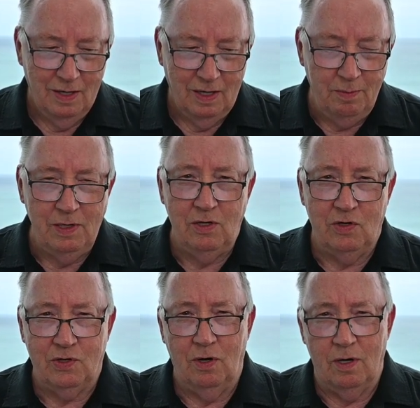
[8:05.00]
let me
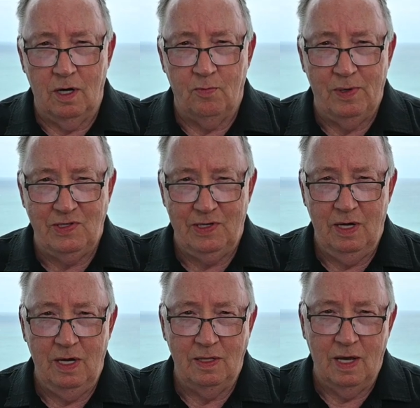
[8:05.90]
just start off by
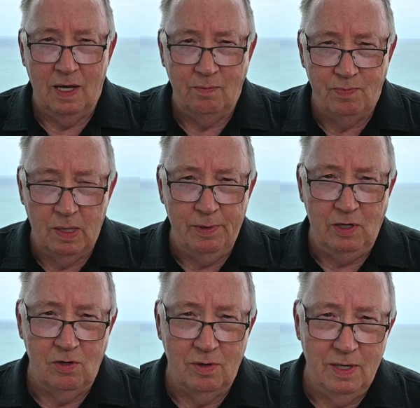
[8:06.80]
saying that
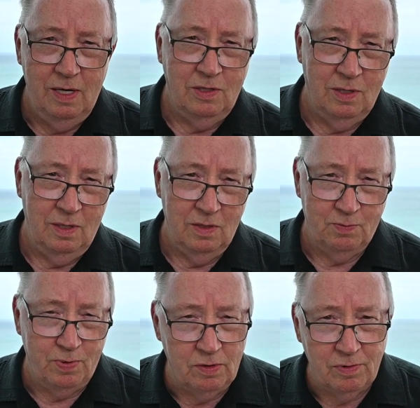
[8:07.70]
public urination
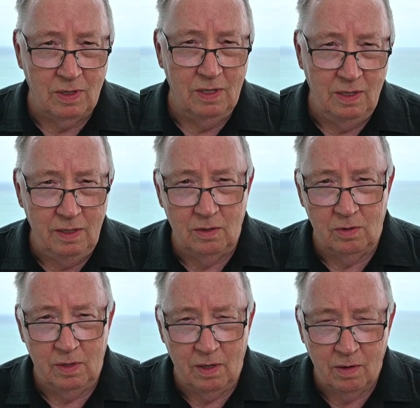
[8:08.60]
is perfectly
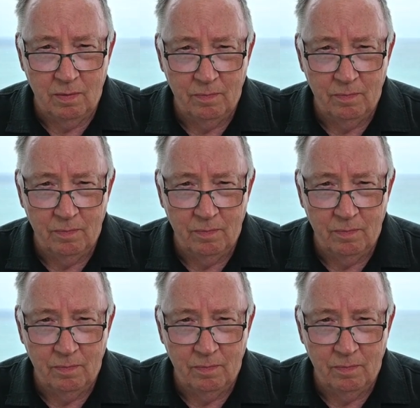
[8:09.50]
legal here.